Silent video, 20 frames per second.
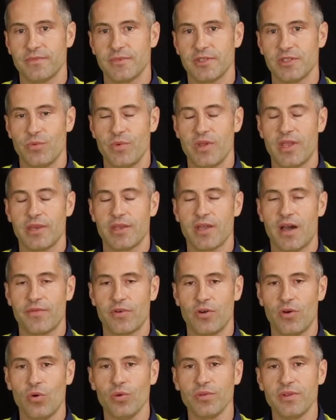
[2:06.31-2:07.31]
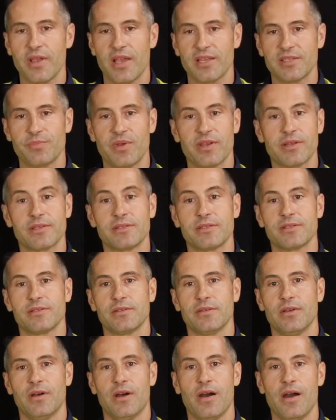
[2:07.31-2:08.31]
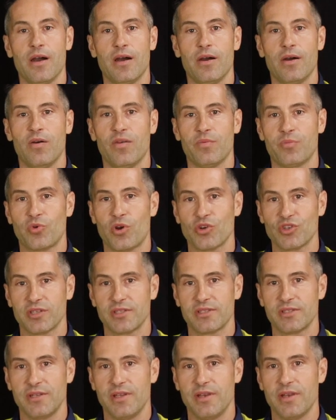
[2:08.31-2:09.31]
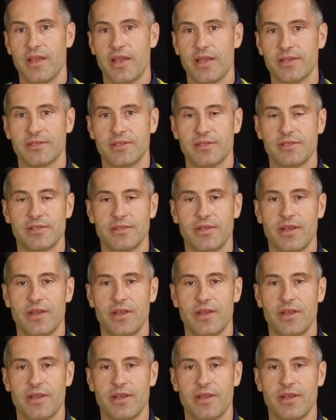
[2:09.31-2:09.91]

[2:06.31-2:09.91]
So we can cover all the aspects of projects in hazardous